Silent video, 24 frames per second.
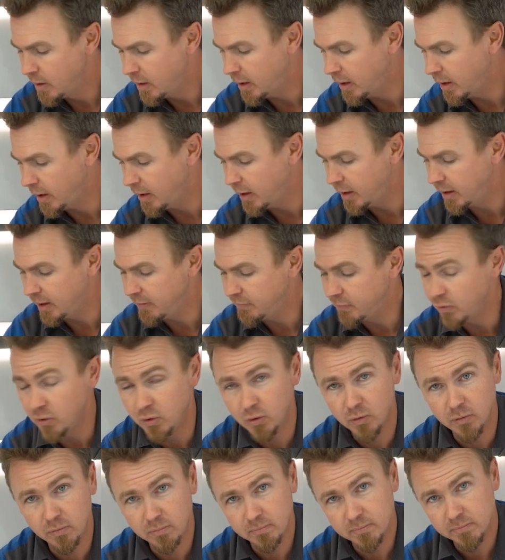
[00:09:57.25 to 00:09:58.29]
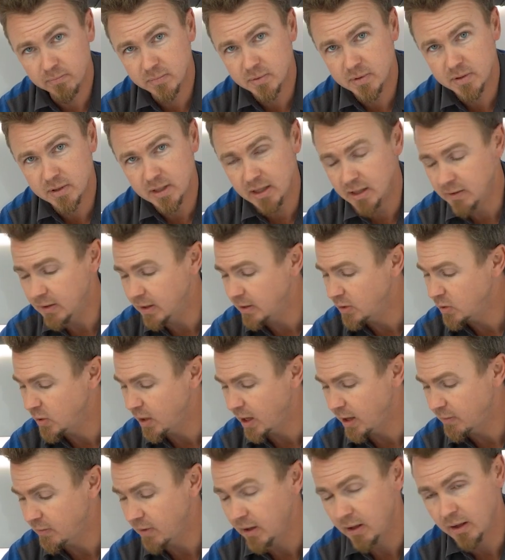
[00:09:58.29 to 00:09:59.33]
If you do see that you
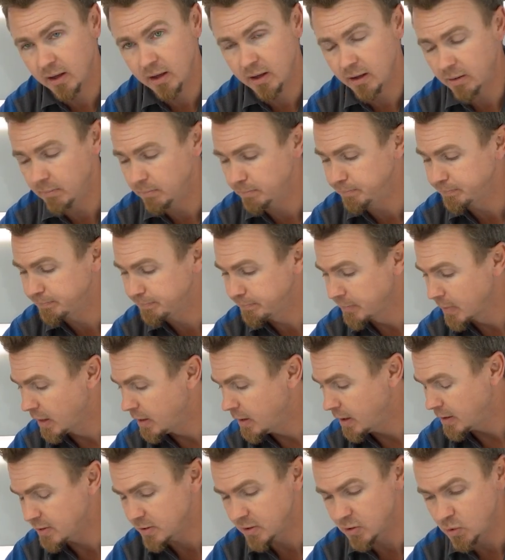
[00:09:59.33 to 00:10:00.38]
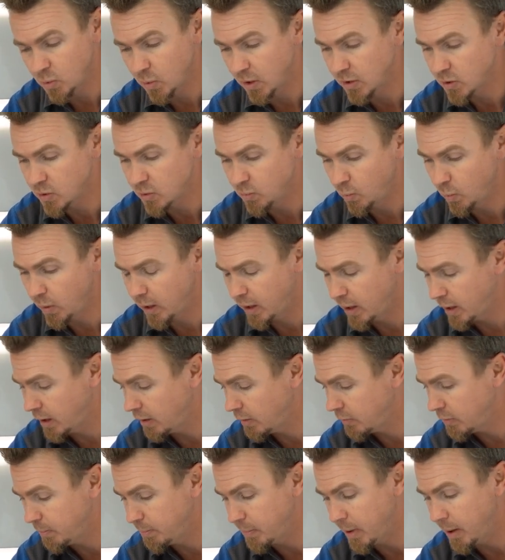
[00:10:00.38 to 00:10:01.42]
have a situation
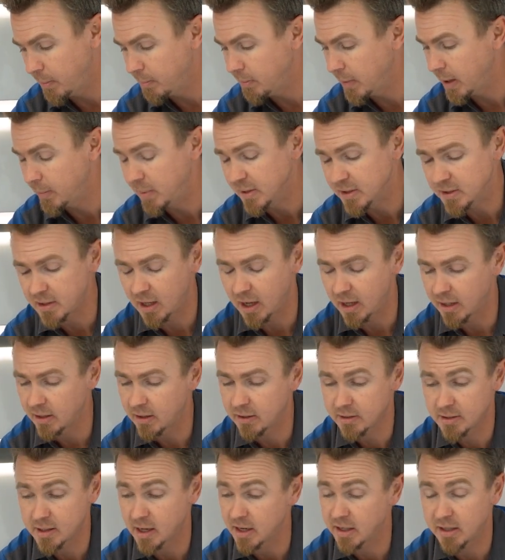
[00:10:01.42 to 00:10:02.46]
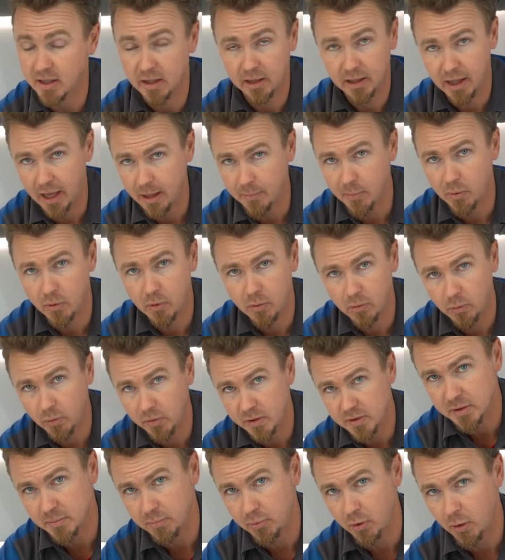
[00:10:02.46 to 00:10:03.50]
where the pump maybe starting to labor, or
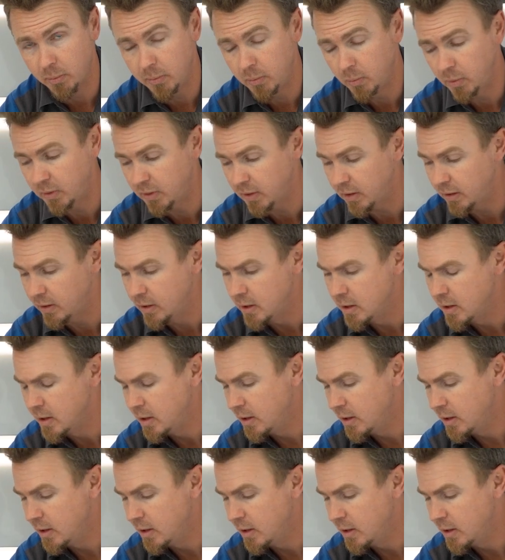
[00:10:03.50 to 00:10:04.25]
a problem with it.